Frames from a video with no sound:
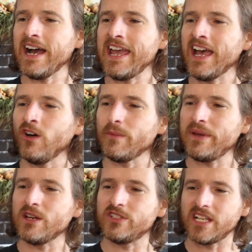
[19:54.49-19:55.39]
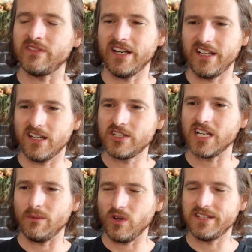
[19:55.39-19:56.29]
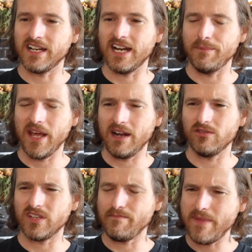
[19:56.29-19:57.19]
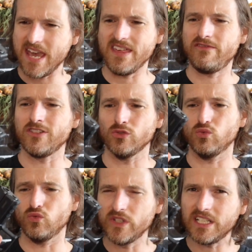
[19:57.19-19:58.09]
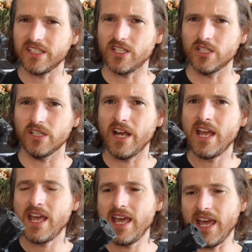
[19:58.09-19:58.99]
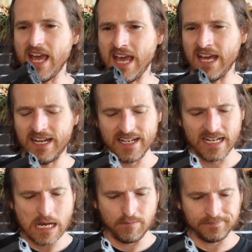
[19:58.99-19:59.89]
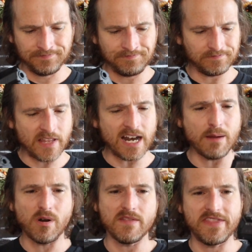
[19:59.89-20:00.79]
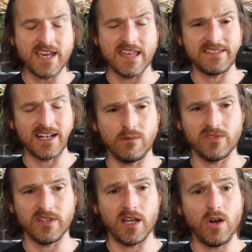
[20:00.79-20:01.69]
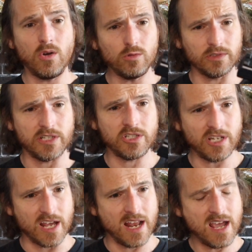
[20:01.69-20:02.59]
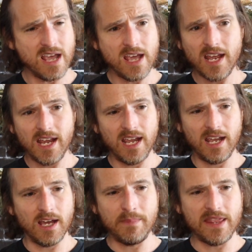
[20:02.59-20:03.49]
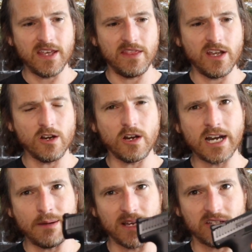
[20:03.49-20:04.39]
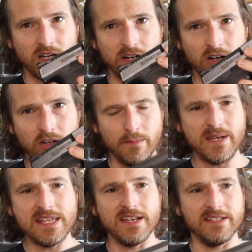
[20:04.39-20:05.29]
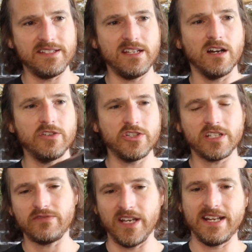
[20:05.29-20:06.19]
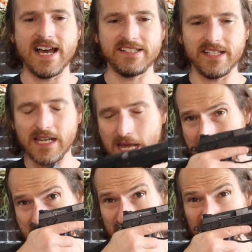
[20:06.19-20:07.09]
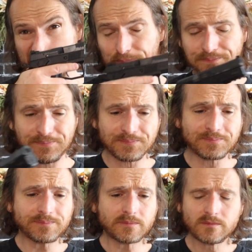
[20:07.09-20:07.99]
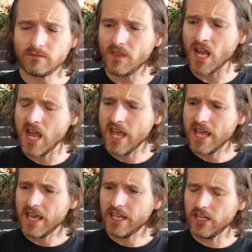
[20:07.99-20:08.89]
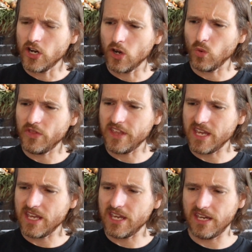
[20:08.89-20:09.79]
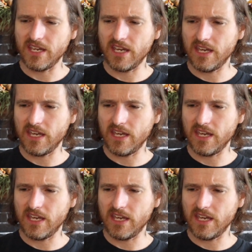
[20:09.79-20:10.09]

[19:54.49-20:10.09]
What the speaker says: held a P-07 at a gun shop one time, and I was like, man, that feels really good. And then I bought this, was like, holy shit. I mean, the ergonomics on the P10C are just fantastic, and on the